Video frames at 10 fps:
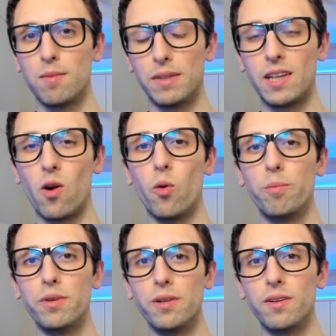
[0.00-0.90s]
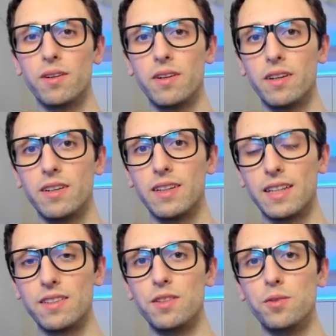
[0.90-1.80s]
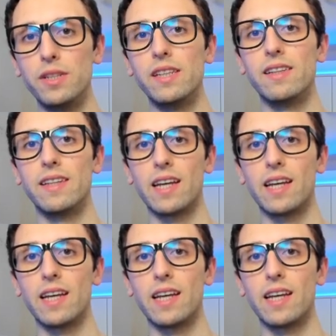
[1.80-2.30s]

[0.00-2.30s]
But I hope that you did